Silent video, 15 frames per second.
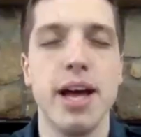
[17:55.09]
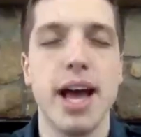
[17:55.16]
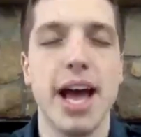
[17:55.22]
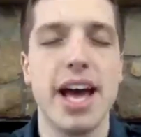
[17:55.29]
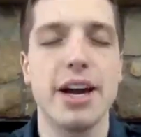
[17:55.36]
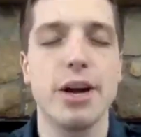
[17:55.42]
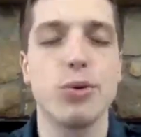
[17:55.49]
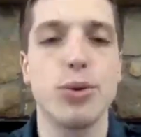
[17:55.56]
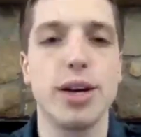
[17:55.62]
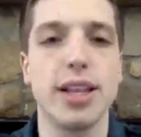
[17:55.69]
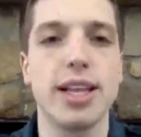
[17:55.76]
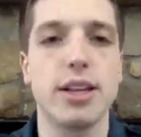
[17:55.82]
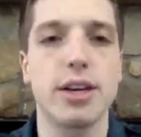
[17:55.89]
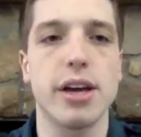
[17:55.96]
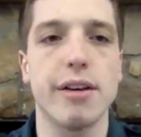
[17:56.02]
and are really
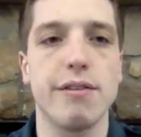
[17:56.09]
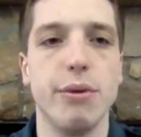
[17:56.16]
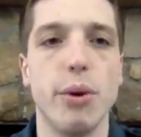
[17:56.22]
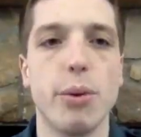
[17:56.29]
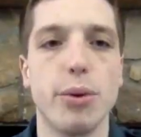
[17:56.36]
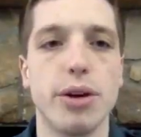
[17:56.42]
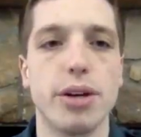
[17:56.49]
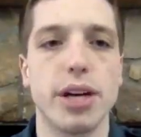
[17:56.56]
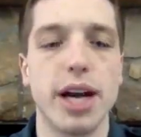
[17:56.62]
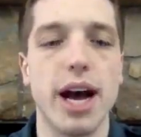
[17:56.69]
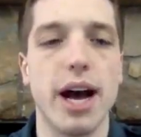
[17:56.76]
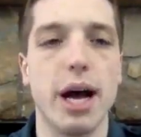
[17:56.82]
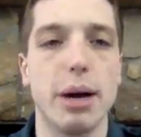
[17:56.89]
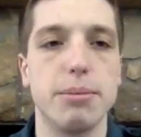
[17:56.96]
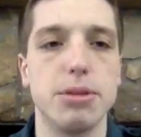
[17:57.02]
looking forward
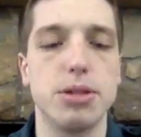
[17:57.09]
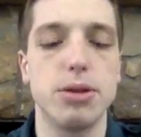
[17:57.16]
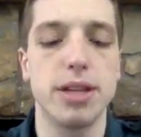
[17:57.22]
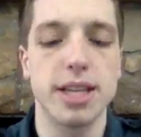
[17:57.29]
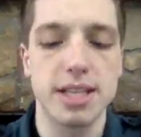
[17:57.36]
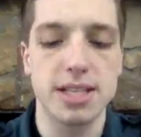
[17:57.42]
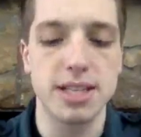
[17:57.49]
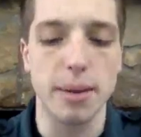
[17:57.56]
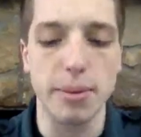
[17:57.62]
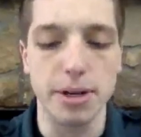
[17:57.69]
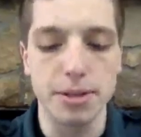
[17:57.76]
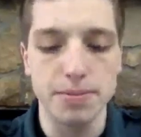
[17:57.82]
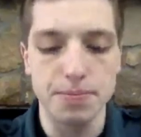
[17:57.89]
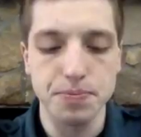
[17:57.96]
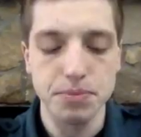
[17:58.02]
to this summer.